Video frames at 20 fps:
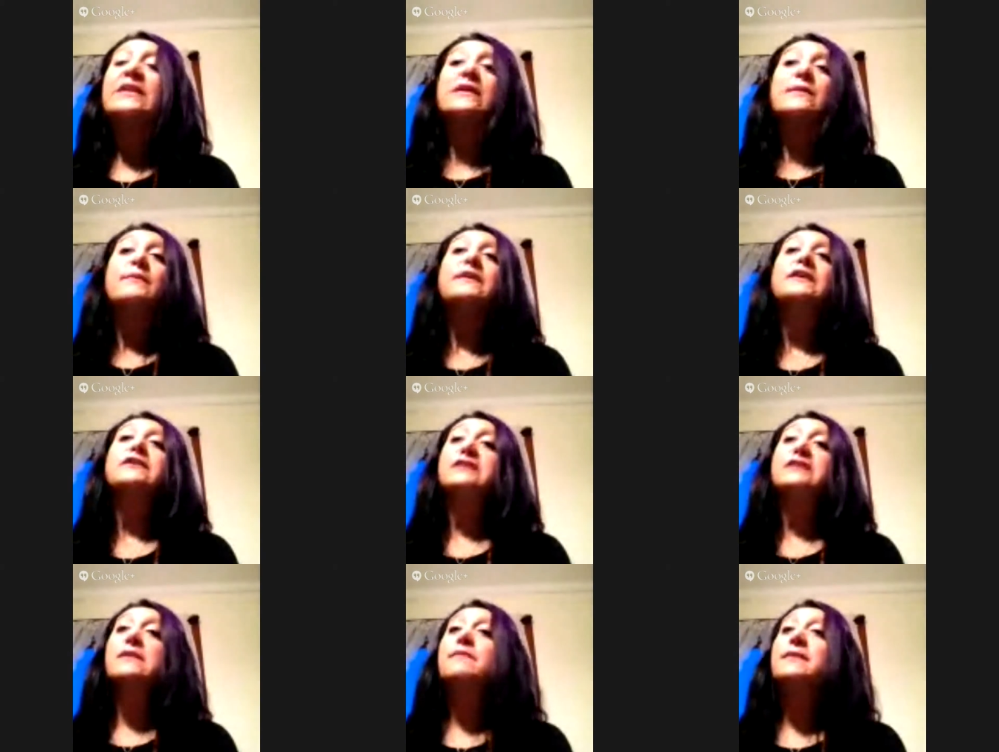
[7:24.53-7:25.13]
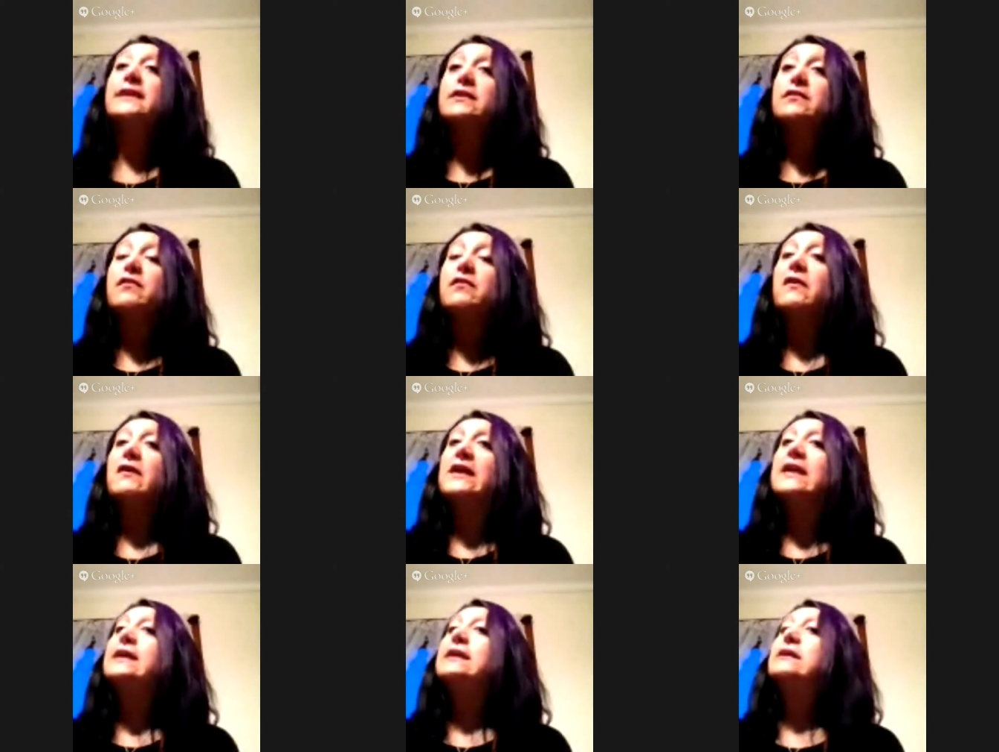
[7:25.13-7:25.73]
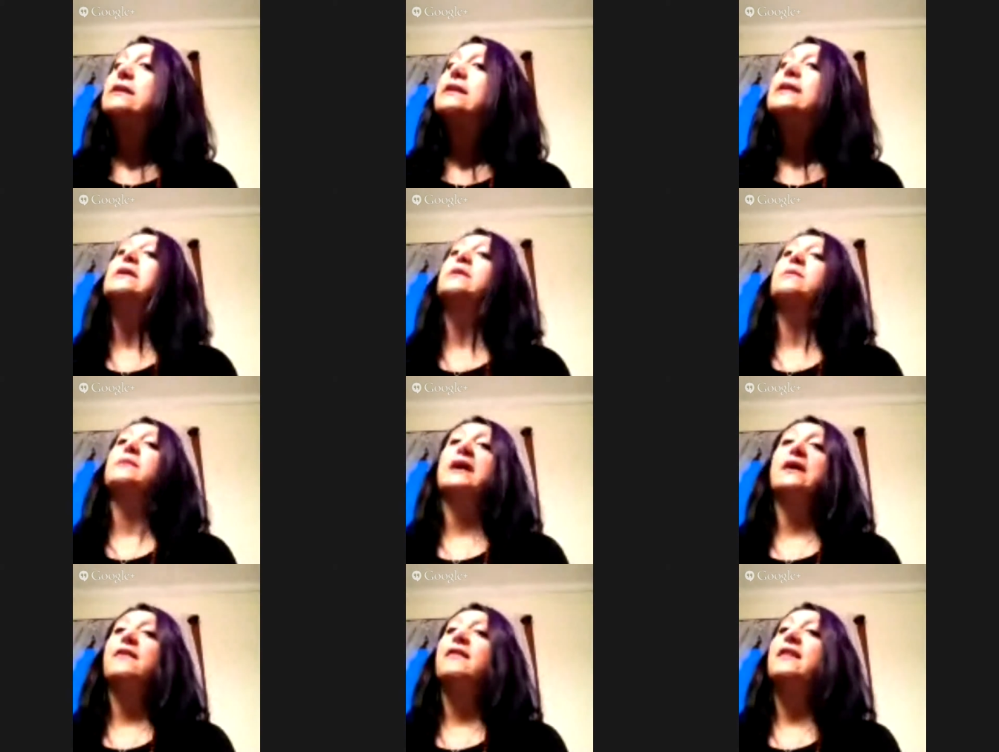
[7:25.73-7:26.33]
There's something very healing
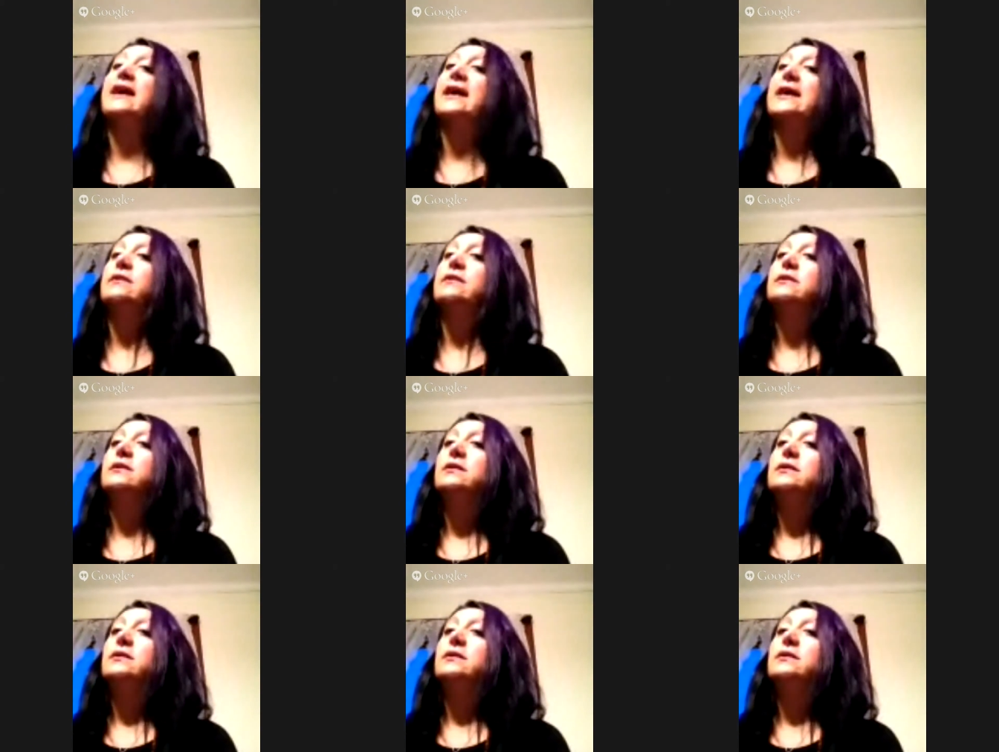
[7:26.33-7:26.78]
about that.